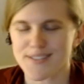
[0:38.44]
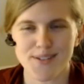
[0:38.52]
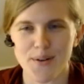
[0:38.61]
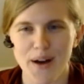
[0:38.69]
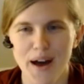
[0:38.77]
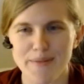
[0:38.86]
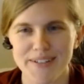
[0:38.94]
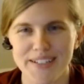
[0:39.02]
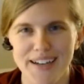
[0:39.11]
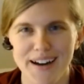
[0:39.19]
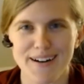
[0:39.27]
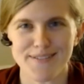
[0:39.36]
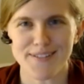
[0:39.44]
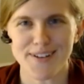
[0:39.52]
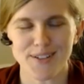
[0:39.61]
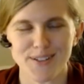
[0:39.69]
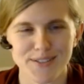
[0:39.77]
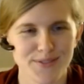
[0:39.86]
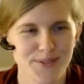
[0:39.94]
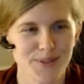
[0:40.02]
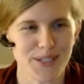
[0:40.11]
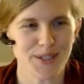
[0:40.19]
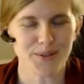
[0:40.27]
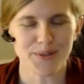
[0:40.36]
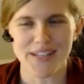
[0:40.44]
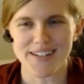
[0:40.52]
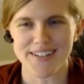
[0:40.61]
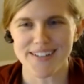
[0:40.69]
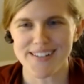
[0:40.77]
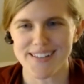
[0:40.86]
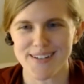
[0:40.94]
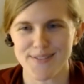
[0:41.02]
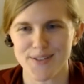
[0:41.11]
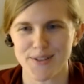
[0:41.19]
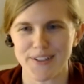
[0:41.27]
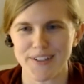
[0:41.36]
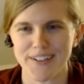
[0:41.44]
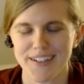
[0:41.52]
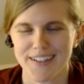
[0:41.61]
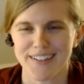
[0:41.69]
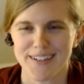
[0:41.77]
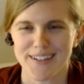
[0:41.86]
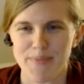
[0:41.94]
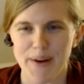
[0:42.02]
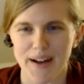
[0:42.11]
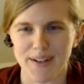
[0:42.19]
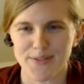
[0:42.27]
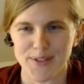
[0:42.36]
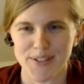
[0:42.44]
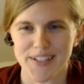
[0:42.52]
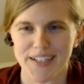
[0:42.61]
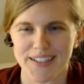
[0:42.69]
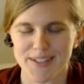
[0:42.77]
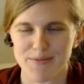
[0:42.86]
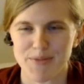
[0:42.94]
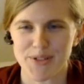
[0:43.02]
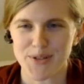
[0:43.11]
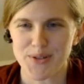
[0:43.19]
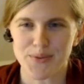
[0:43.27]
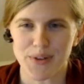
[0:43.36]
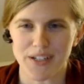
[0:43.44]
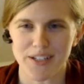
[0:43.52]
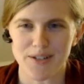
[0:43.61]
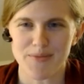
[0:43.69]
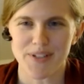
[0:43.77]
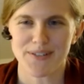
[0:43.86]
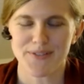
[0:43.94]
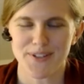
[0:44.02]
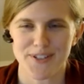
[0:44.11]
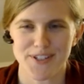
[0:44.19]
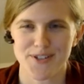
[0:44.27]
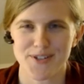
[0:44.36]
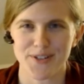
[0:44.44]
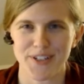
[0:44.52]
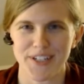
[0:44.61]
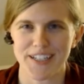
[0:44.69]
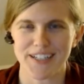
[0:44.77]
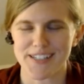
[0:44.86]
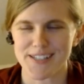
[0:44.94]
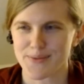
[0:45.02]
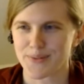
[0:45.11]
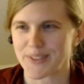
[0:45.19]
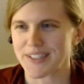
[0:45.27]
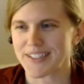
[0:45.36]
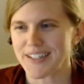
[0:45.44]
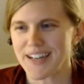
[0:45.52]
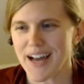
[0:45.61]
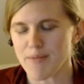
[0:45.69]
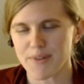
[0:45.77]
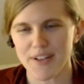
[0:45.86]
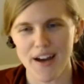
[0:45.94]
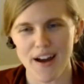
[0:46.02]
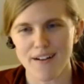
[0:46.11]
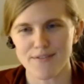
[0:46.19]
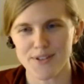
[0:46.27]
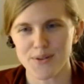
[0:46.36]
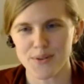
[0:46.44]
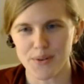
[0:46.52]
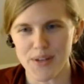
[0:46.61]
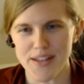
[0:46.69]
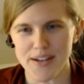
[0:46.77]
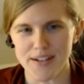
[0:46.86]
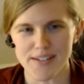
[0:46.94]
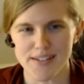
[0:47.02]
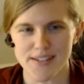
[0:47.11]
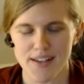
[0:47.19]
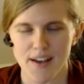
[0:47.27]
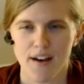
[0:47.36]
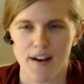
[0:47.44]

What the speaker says: so happy to have all of you here with us. If you're back for night number 2, welcome. And if you're just joining us, we're happy to have you with us.